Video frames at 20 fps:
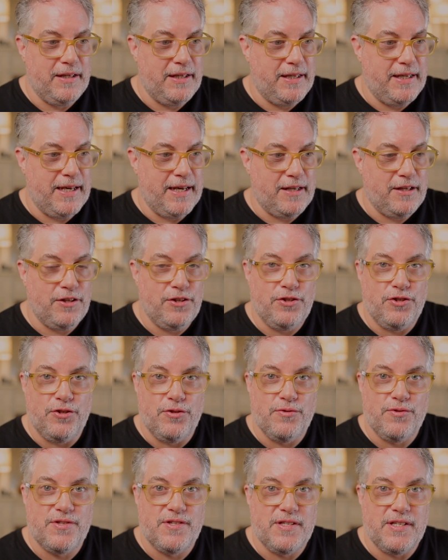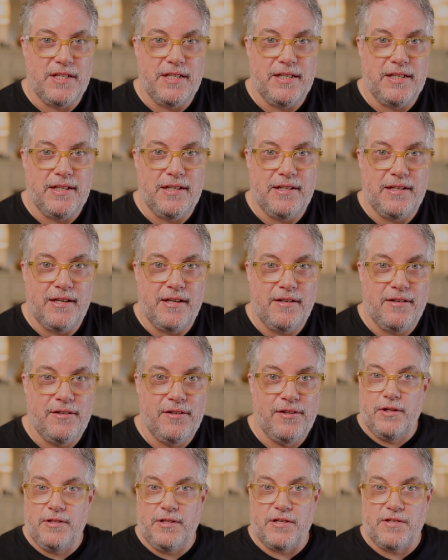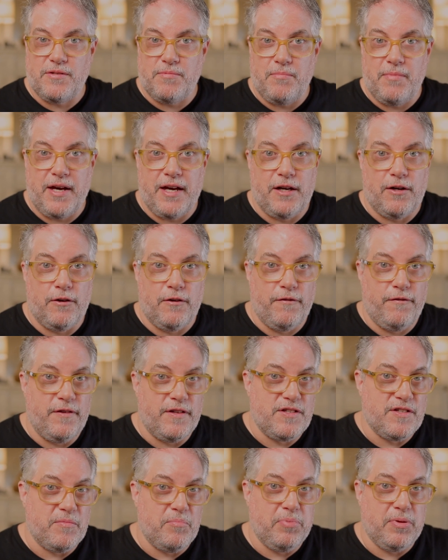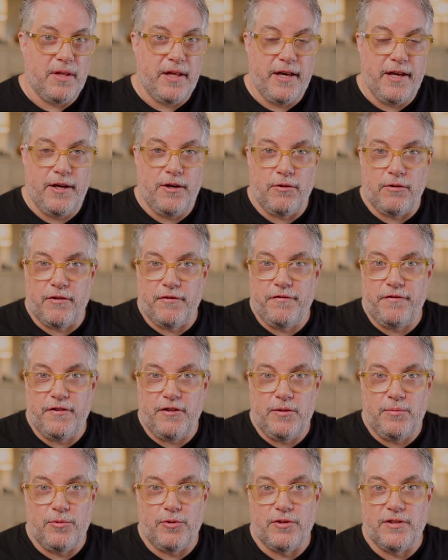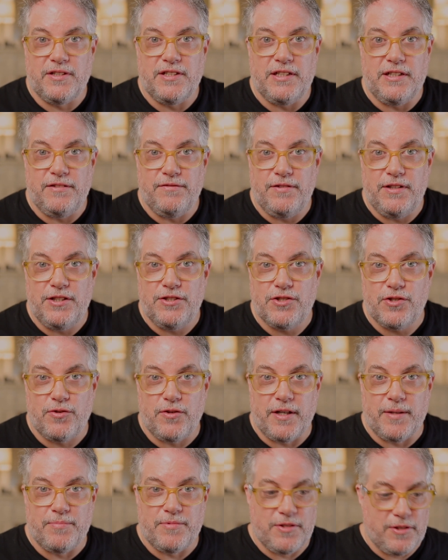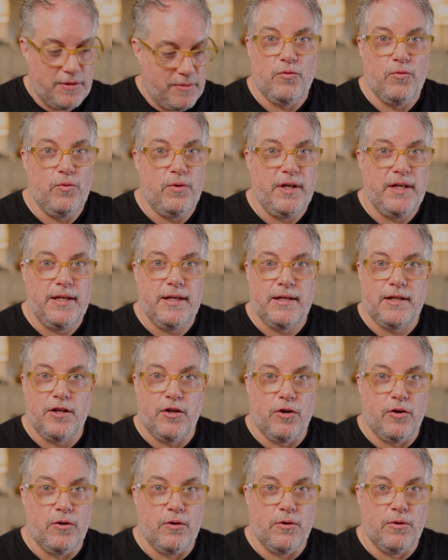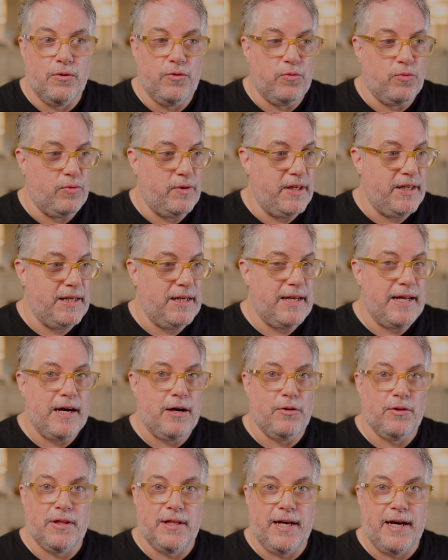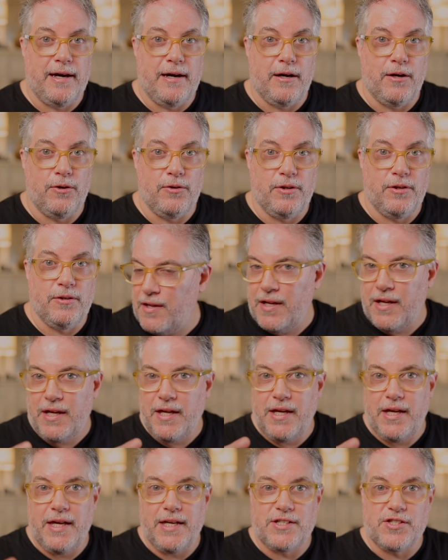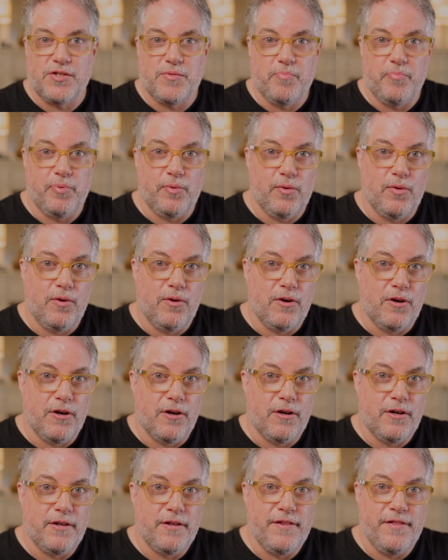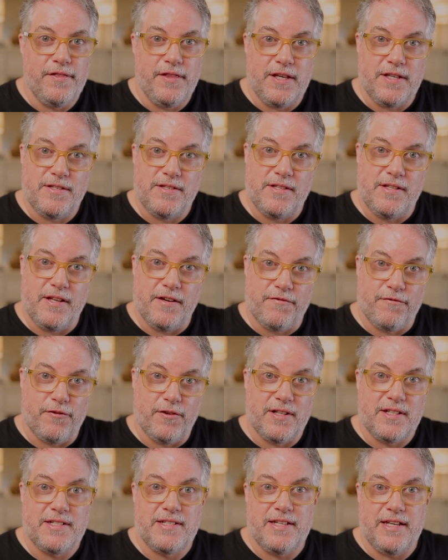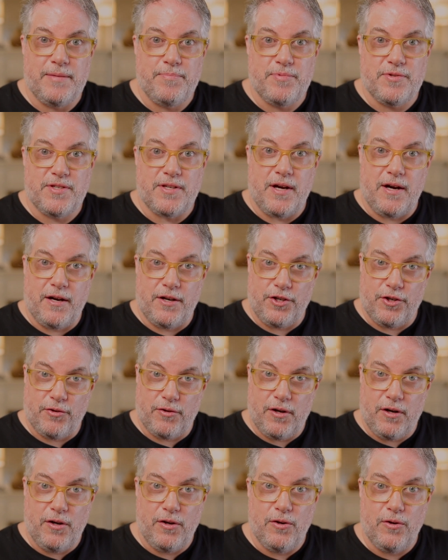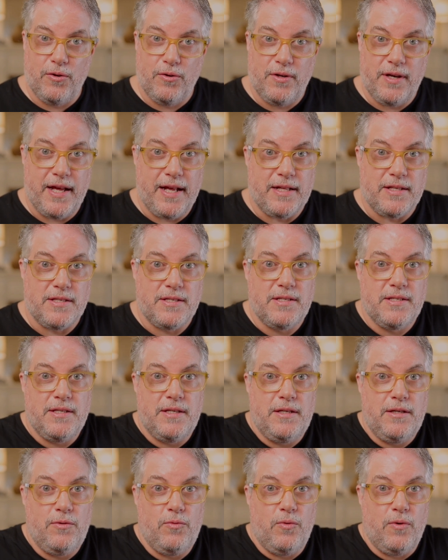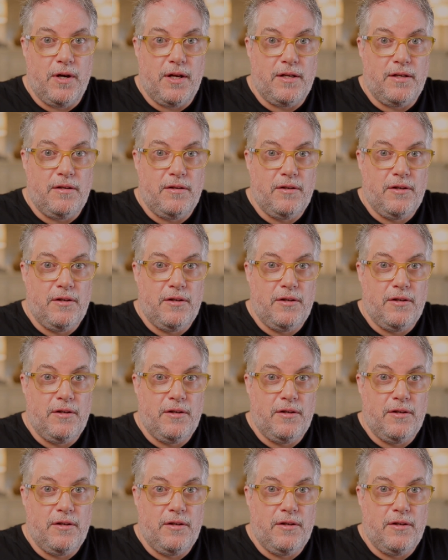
Get a new scene. Doesn't matter if it's a play or a film or a TV script. Read it cold, read it out loud, explore these different tips on your own and see what